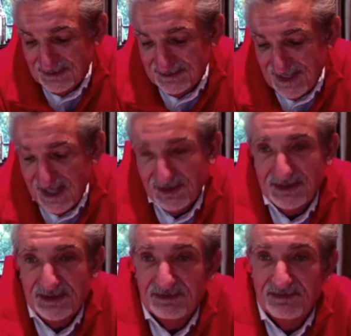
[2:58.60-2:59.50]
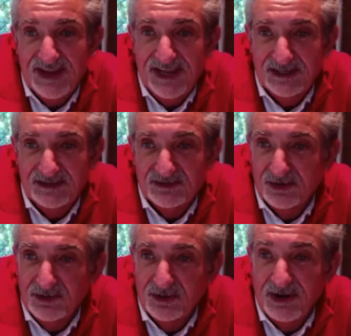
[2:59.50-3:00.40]
telling the fans, oh,
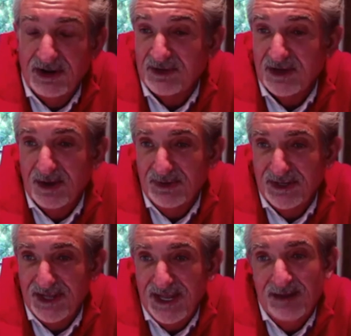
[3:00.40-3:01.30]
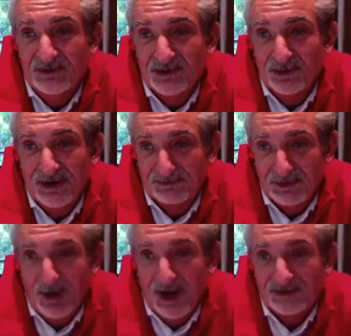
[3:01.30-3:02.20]
you don't have to come to games. You don't have to
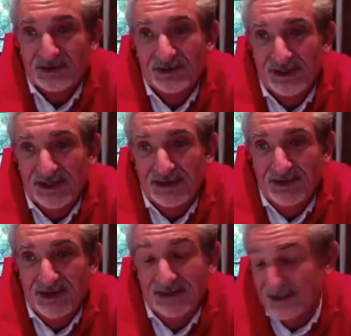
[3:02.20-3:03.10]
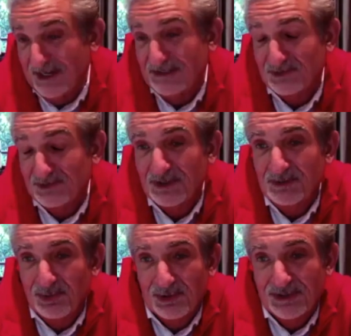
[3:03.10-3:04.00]
watch on TV. Tonight's a
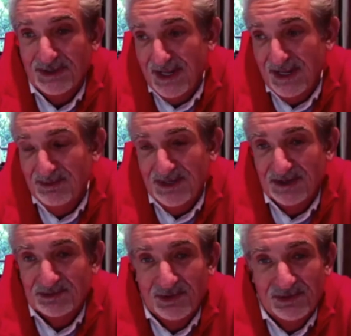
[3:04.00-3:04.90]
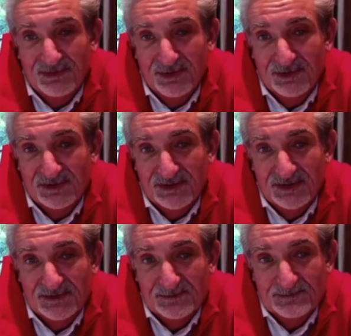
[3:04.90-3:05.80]
important game, and that's where all the focus is.